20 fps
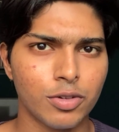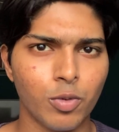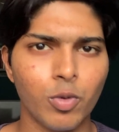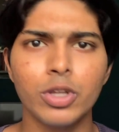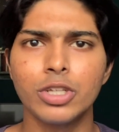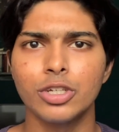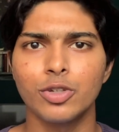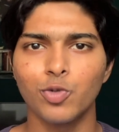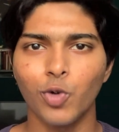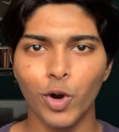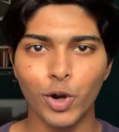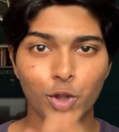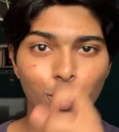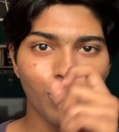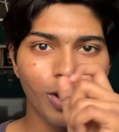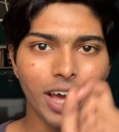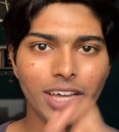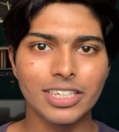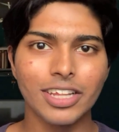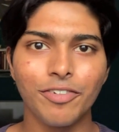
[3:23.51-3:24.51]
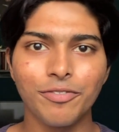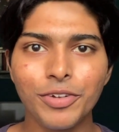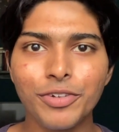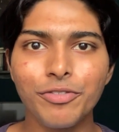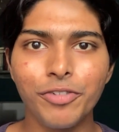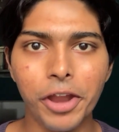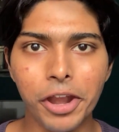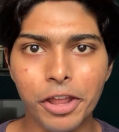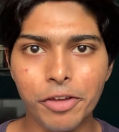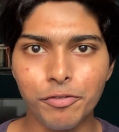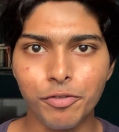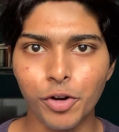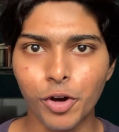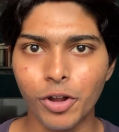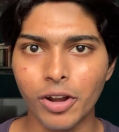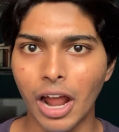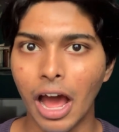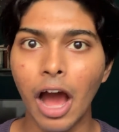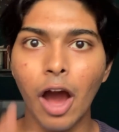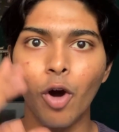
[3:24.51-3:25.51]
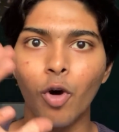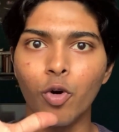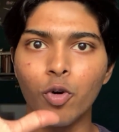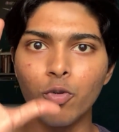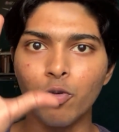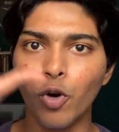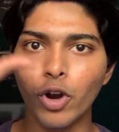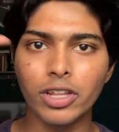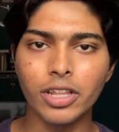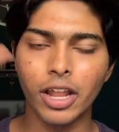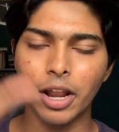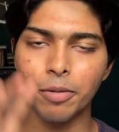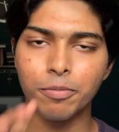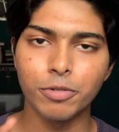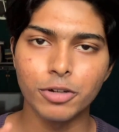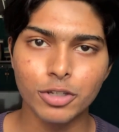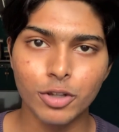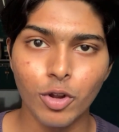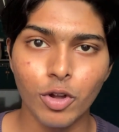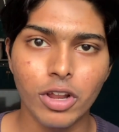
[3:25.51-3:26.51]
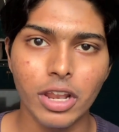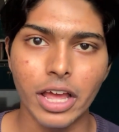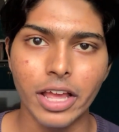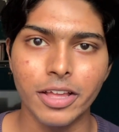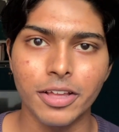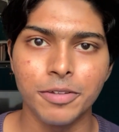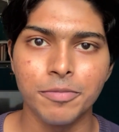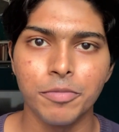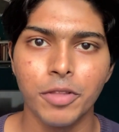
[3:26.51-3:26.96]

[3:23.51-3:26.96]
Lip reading: which is what you guys have been waiting for, what the numbers look like.